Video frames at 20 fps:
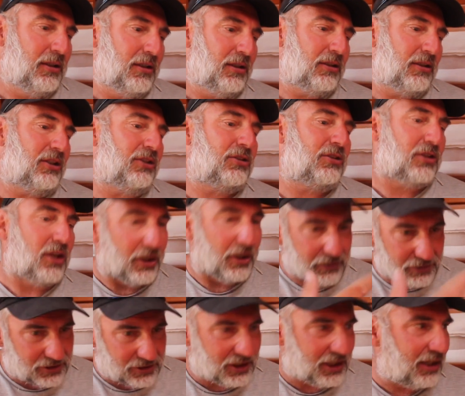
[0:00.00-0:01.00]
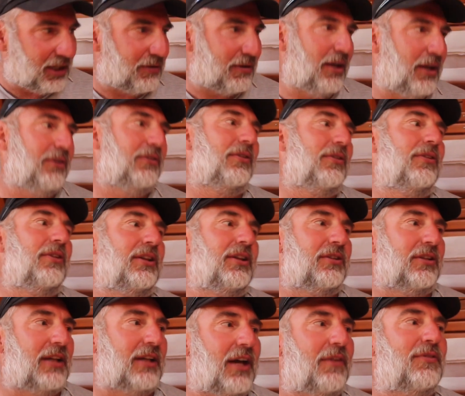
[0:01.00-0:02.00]
Because Code Zeros and things
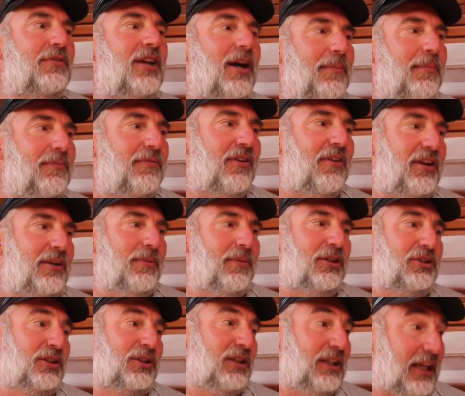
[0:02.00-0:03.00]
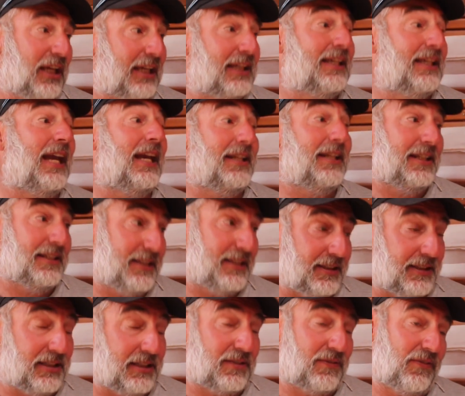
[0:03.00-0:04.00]
like that have come very much again into
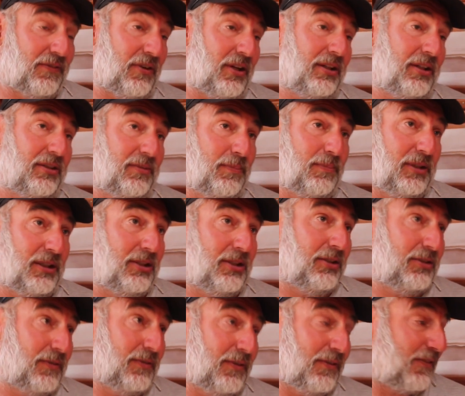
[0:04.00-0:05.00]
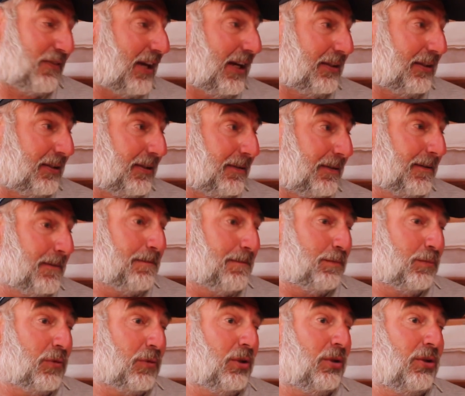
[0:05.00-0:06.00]
this front because of the fact that
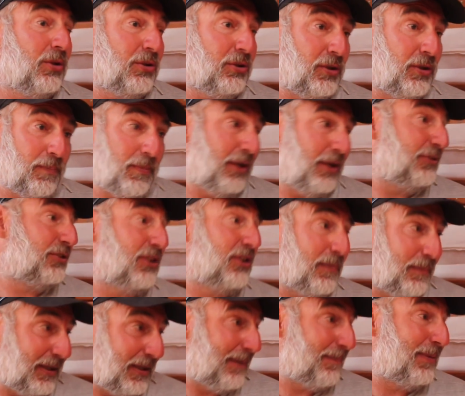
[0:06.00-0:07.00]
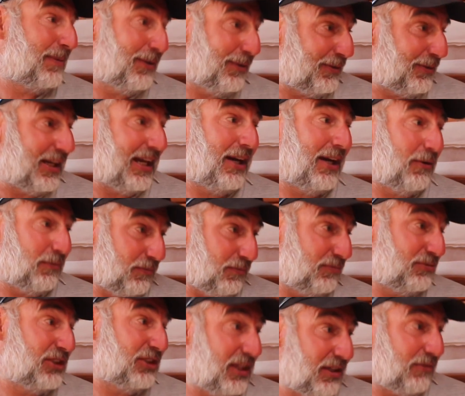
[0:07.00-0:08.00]
the boats that are being built now
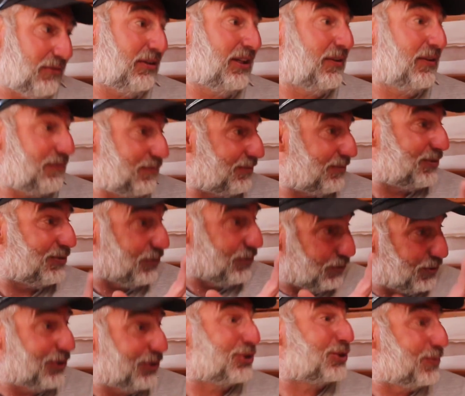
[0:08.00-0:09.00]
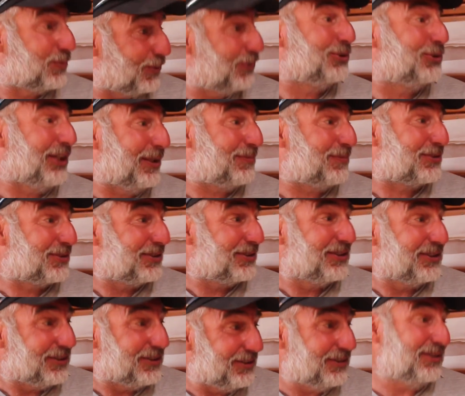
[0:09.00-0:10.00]
generally have all got small jibs
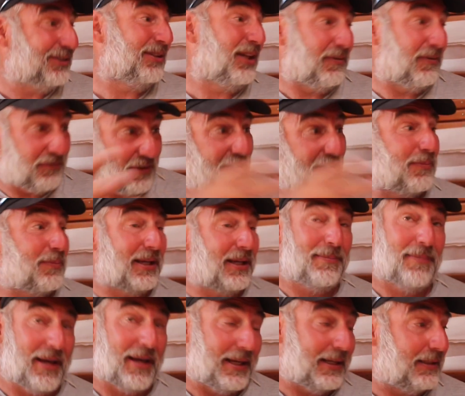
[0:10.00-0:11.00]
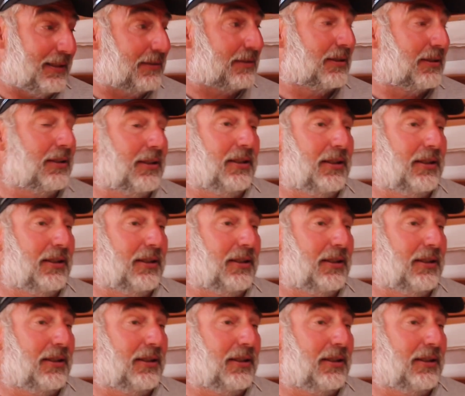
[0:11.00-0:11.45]
and very big mains.